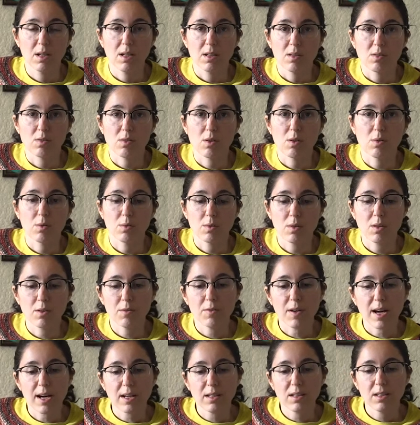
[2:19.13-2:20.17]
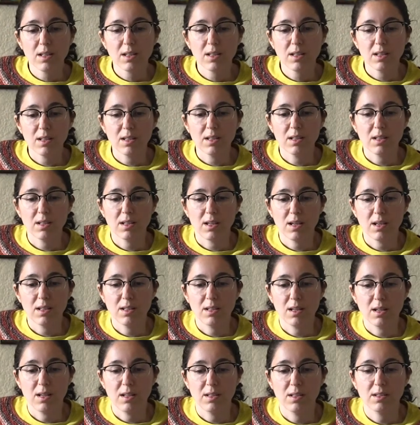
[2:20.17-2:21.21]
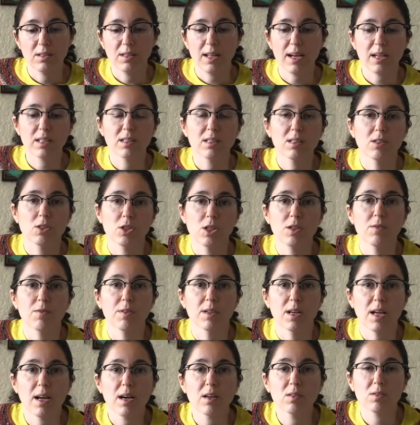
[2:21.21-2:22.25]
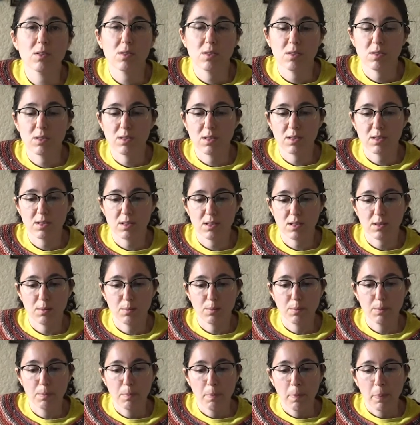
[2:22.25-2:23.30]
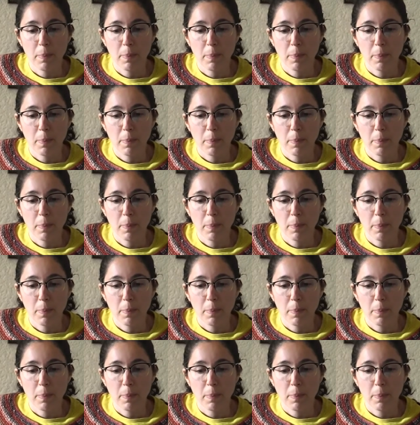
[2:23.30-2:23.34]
So the fact that an elected chief and council system